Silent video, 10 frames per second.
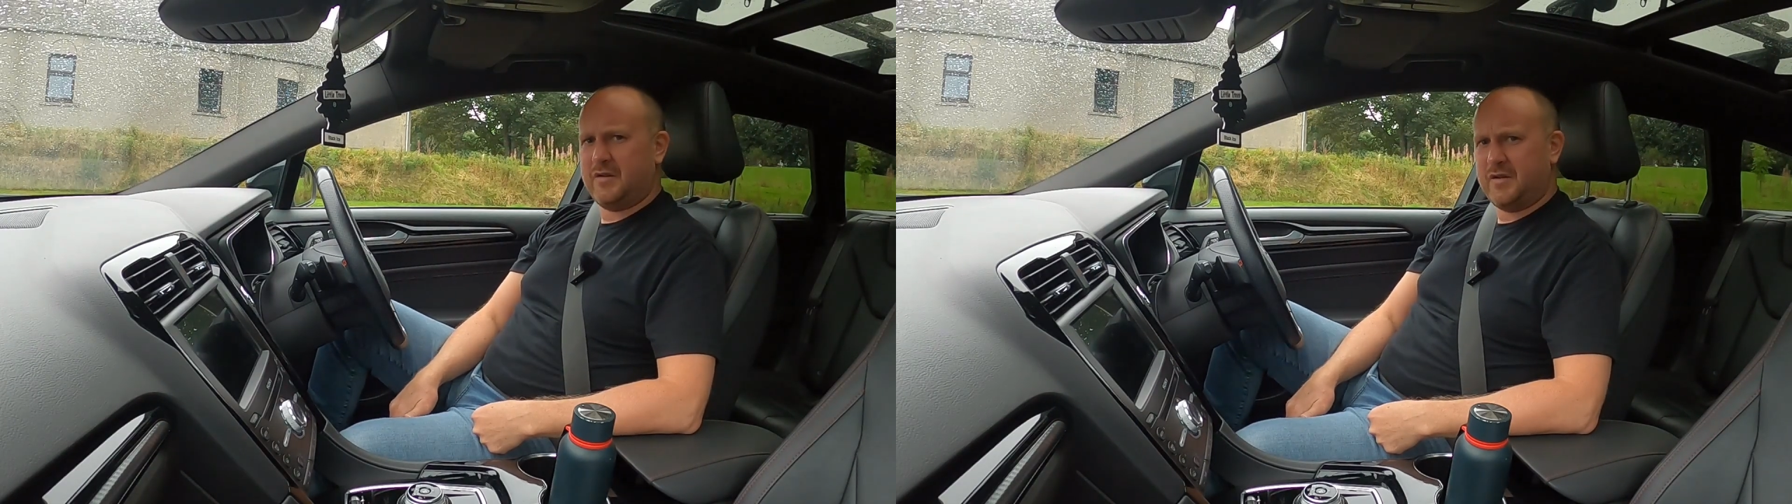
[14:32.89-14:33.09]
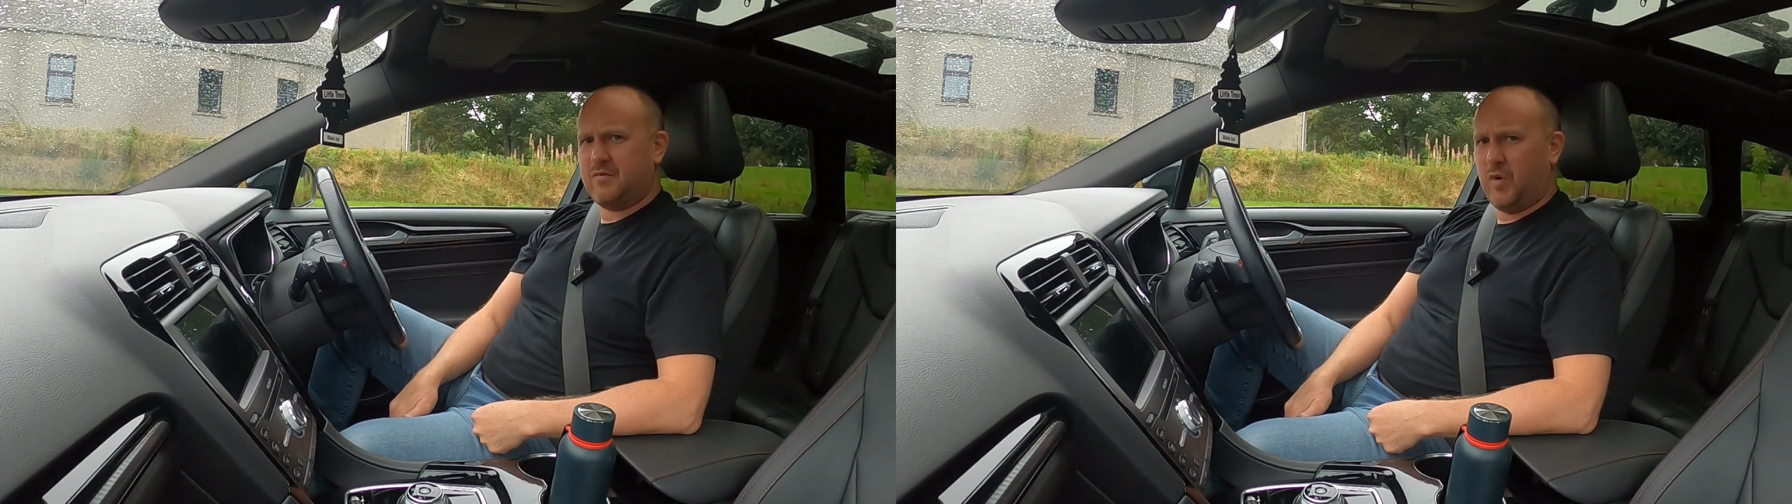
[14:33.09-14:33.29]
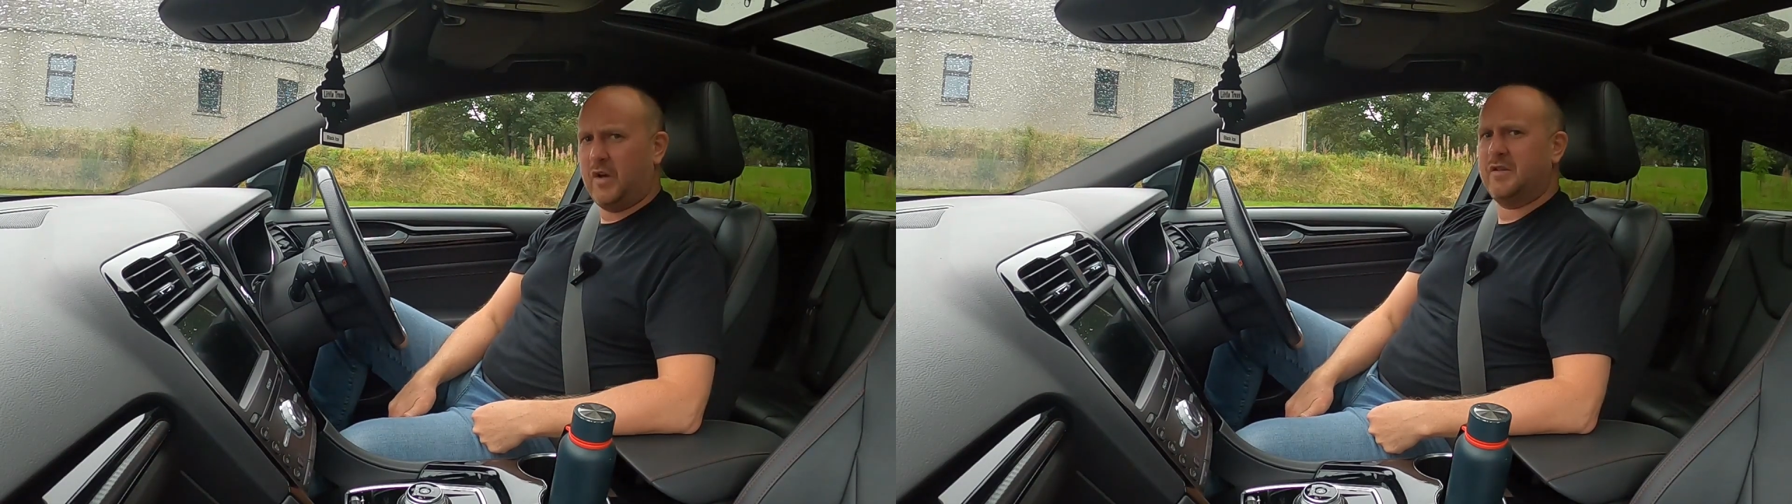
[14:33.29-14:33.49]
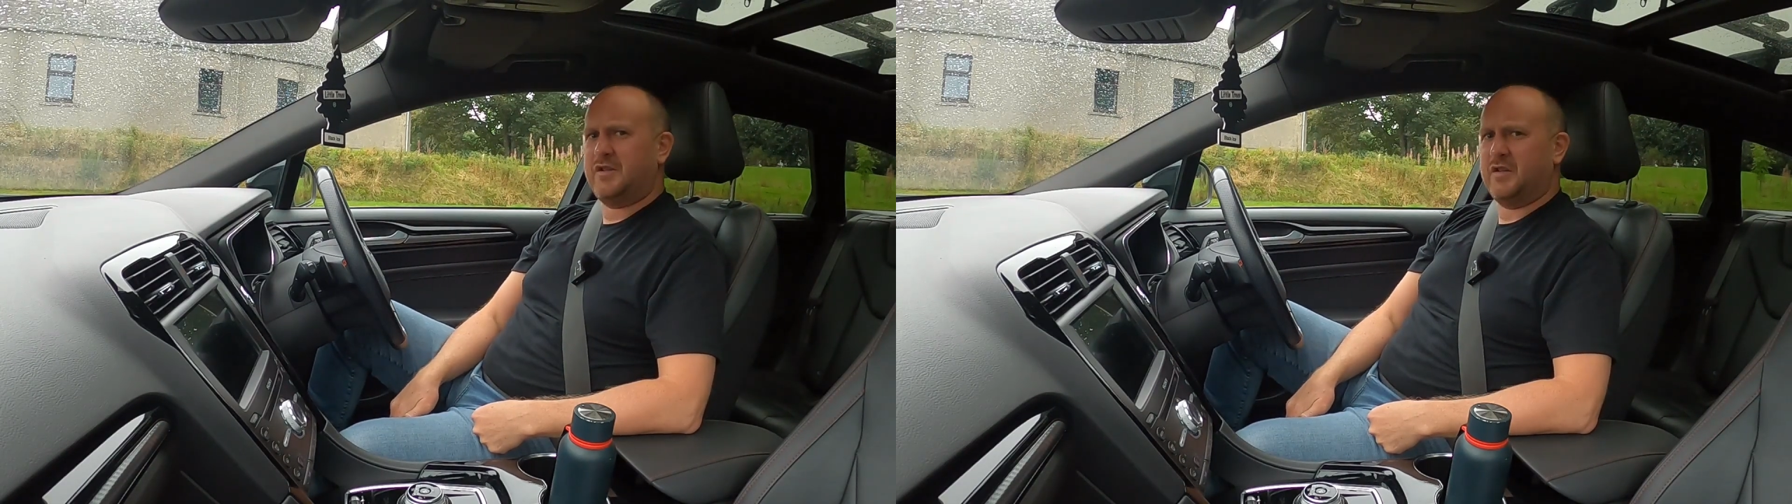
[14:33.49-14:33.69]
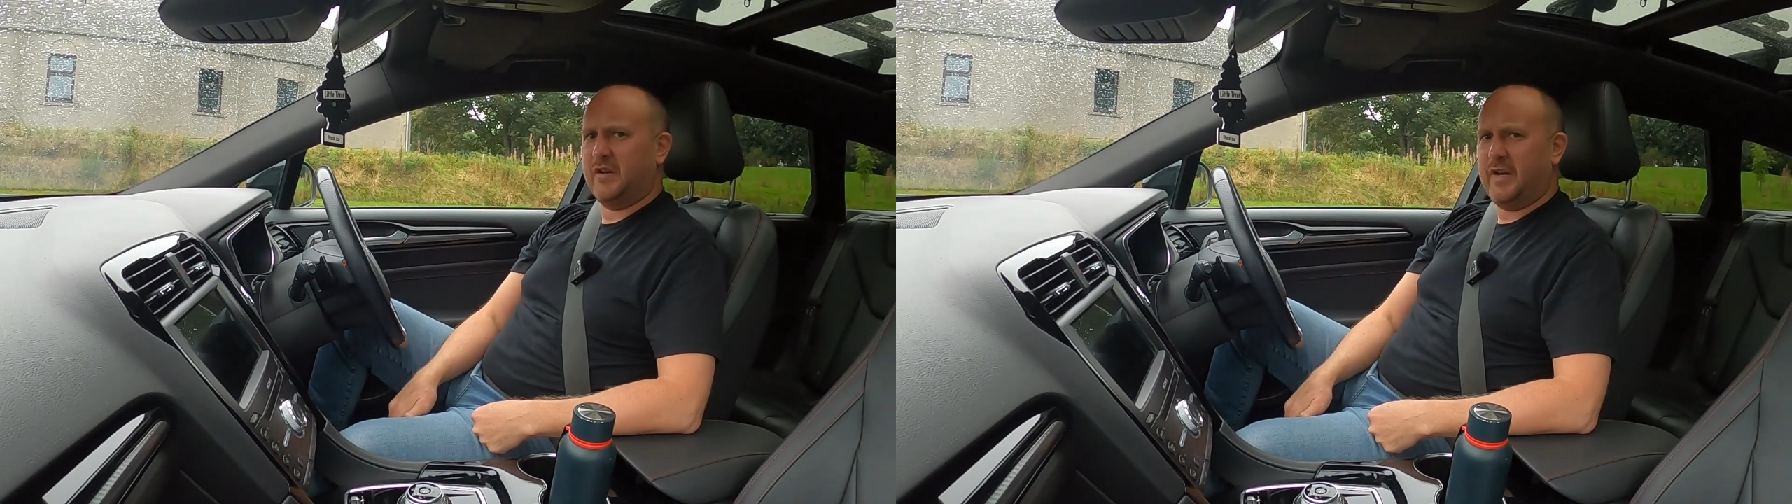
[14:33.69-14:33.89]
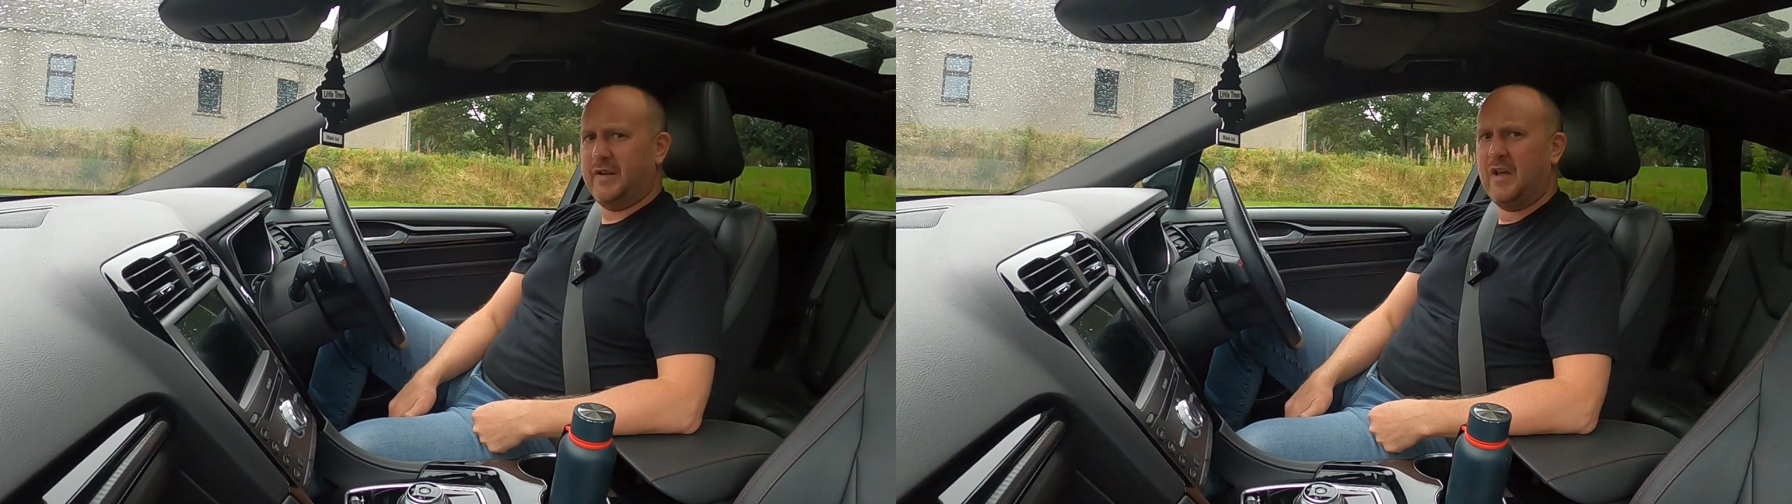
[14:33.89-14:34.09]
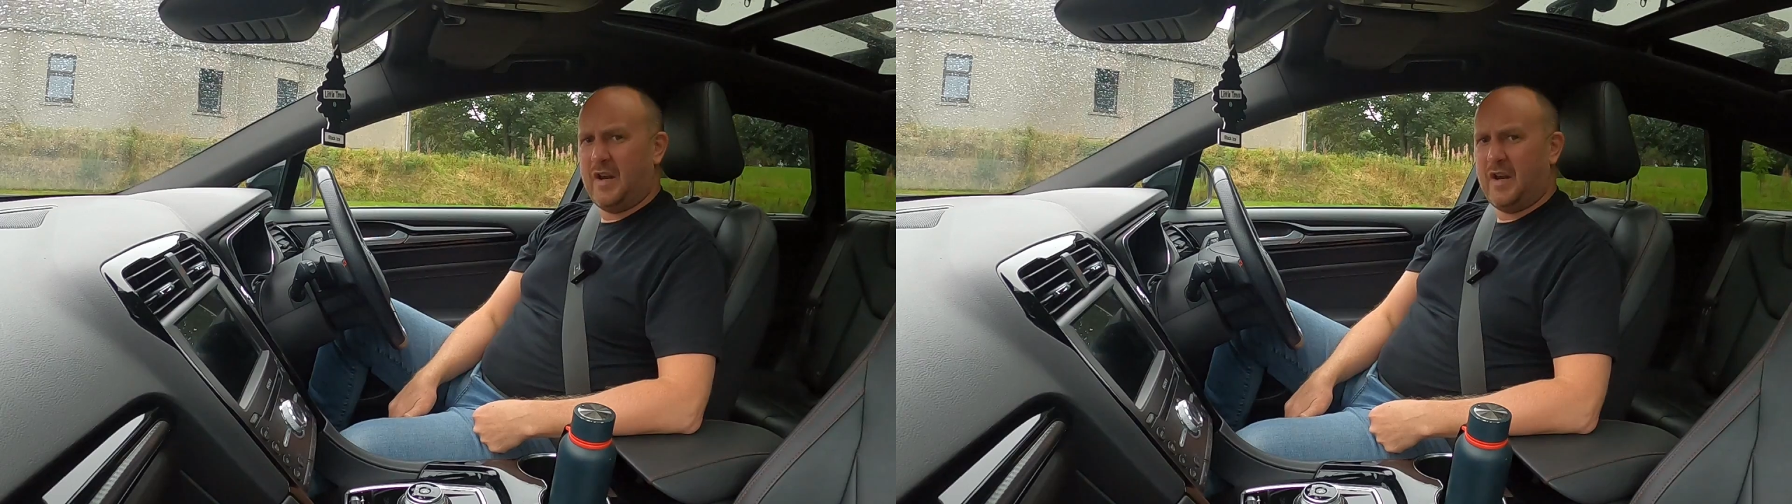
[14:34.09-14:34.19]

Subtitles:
this is well insulated,